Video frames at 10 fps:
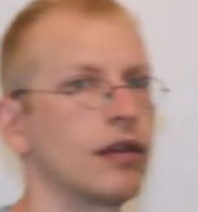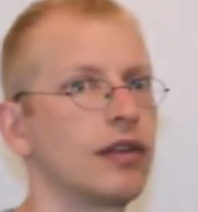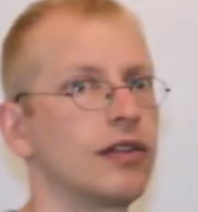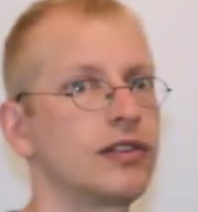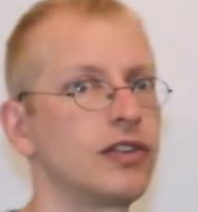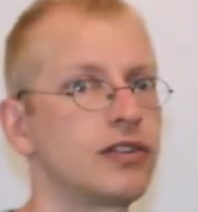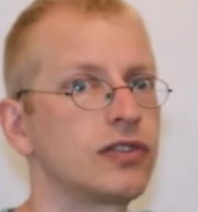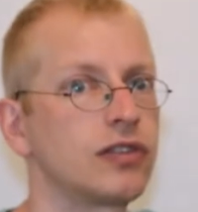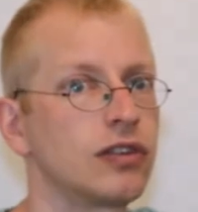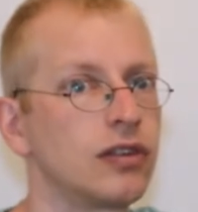This is
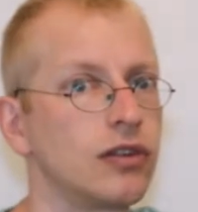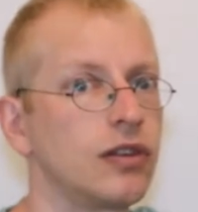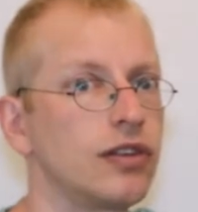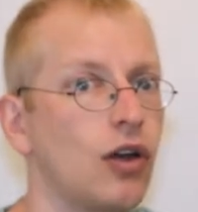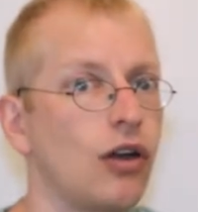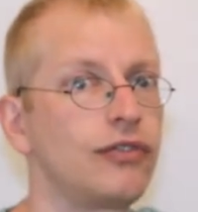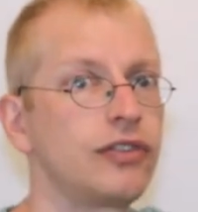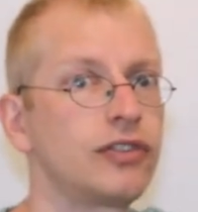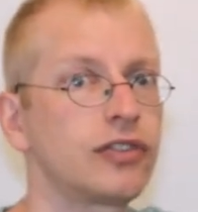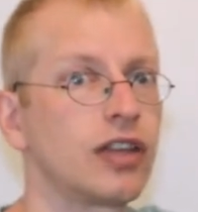the
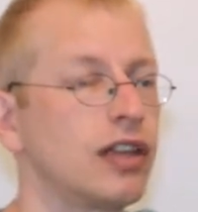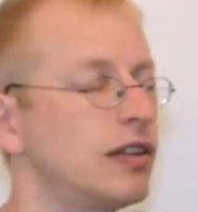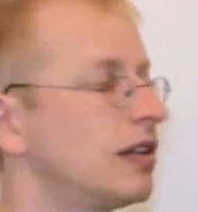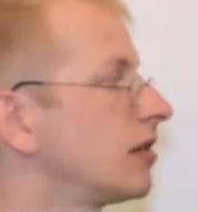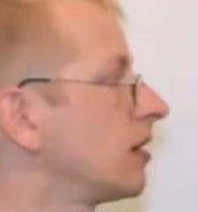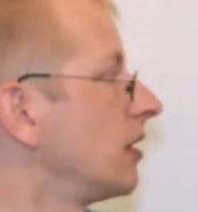office that